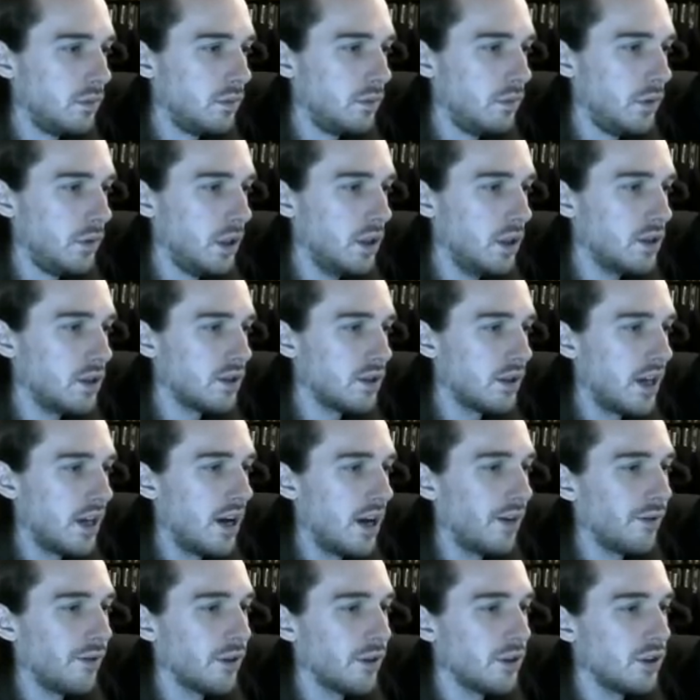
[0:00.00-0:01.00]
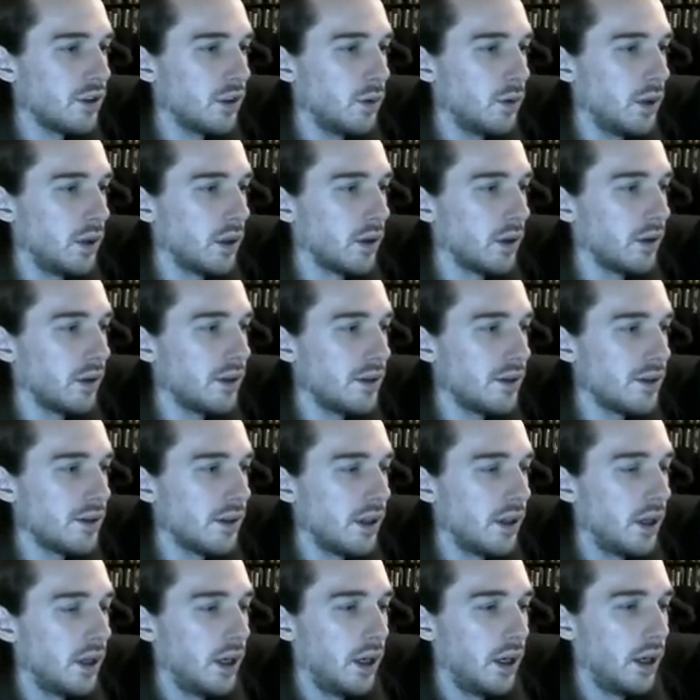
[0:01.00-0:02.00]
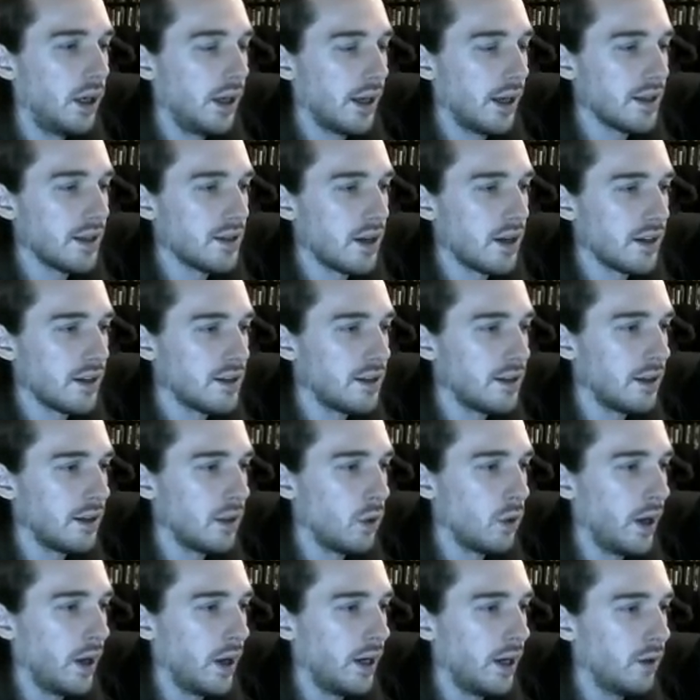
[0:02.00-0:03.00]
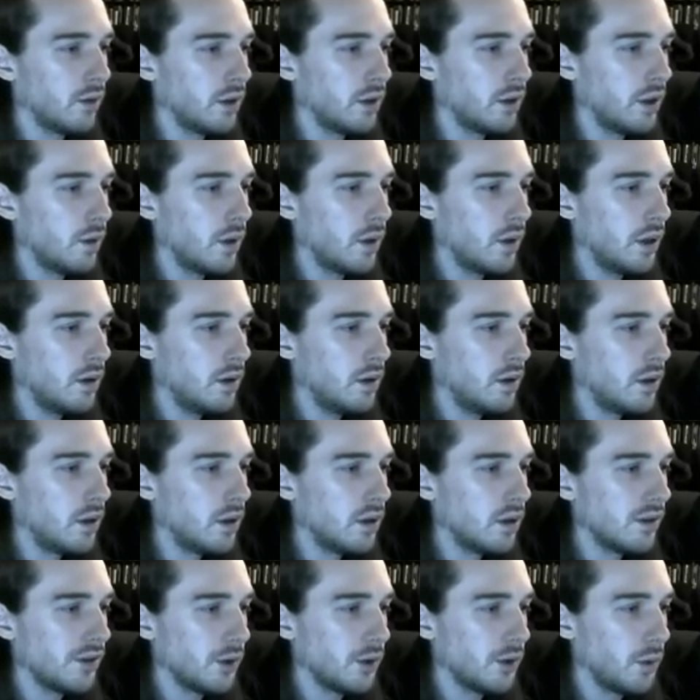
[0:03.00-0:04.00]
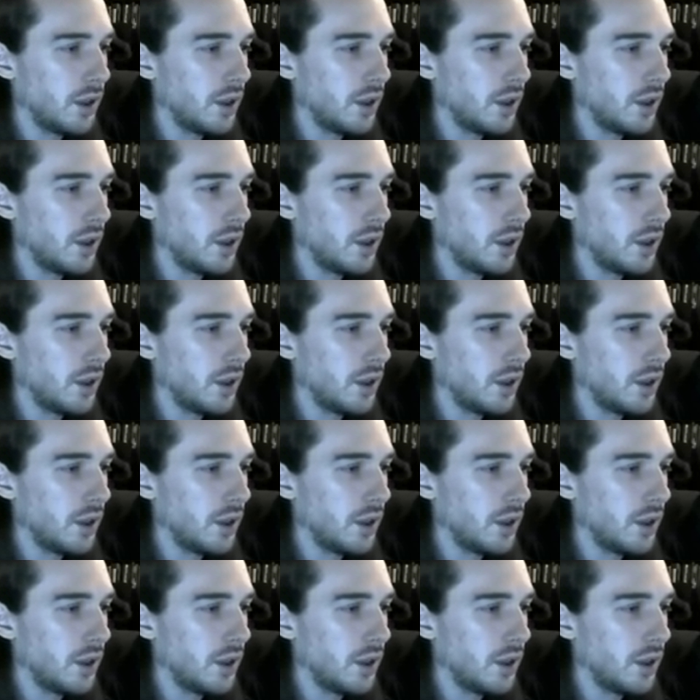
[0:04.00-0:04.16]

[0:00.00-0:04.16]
So now, first thing we notice, it's not silhouetting really well, so we can